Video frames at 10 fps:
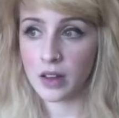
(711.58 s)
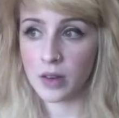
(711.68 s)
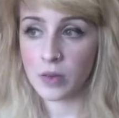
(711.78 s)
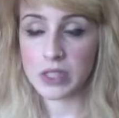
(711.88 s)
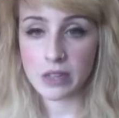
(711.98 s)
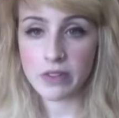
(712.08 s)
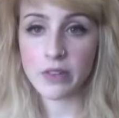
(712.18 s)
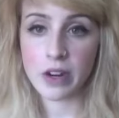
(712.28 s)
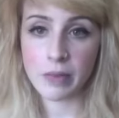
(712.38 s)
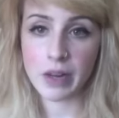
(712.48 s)
Would definitely
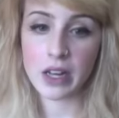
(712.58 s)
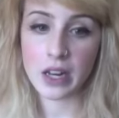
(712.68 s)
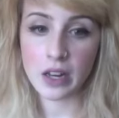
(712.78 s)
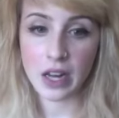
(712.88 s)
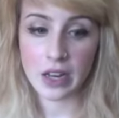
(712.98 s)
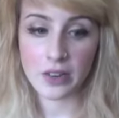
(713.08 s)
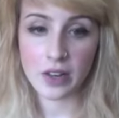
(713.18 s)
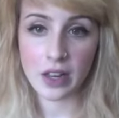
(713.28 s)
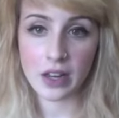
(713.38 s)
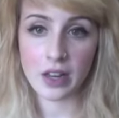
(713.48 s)
recommend getting on
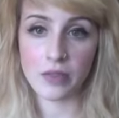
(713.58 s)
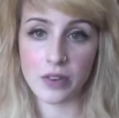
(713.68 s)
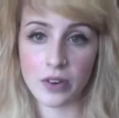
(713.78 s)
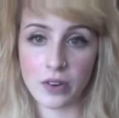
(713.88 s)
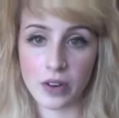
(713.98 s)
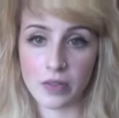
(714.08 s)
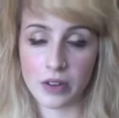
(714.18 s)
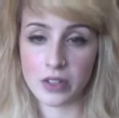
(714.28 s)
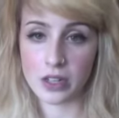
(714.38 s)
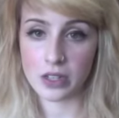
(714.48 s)
Accutane if your
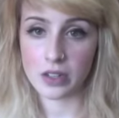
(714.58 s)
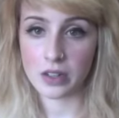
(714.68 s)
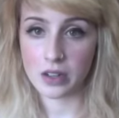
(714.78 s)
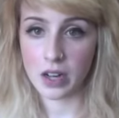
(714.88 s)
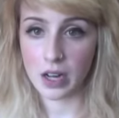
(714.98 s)
doctor